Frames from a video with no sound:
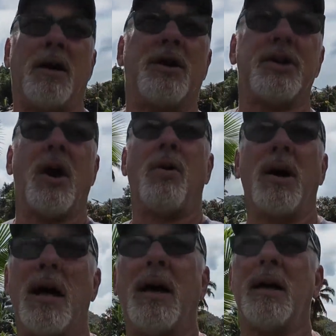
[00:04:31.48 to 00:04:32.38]
So
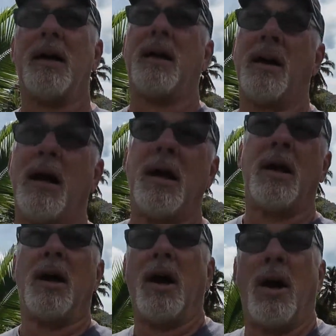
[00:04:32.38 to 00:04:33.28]

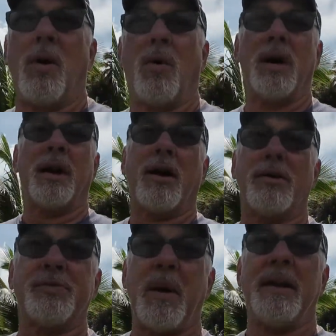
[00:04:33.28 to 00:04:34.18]
we're gonna
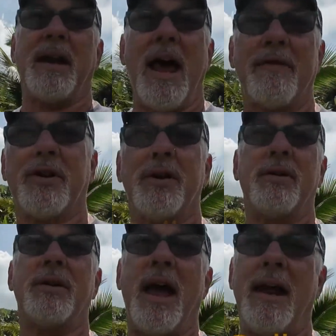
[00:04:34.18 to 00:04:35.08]
go spend an
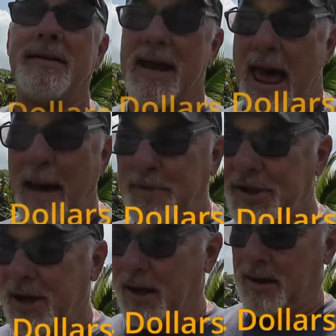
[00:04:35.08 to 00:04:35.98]
afternoon at DAPS,